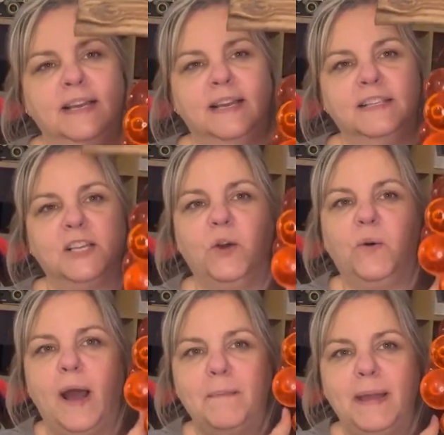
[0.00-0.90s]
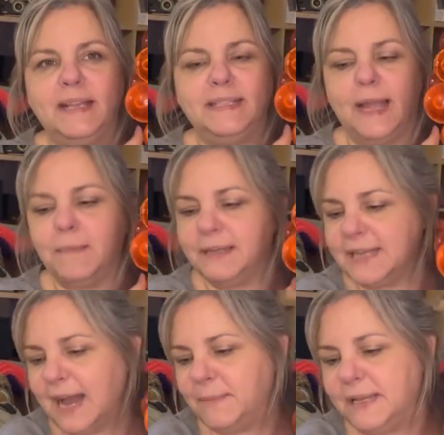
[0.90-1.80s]
So I may take my
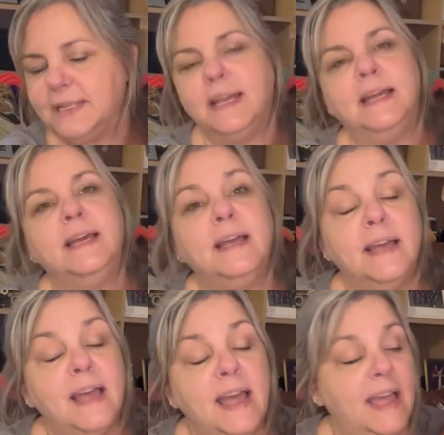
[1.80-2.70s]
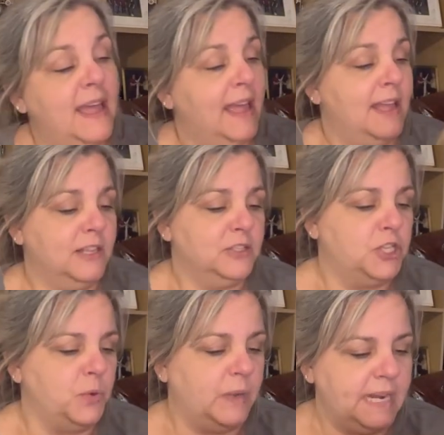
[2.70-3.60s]
time and
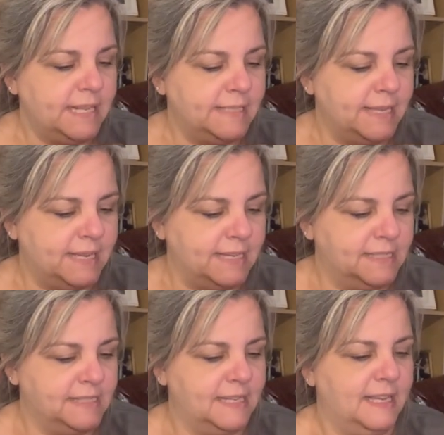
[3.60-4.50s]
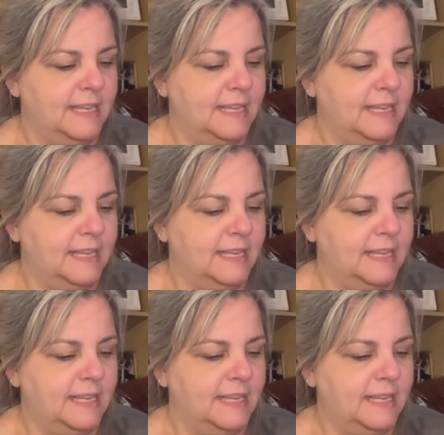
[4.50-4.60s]
do what he says.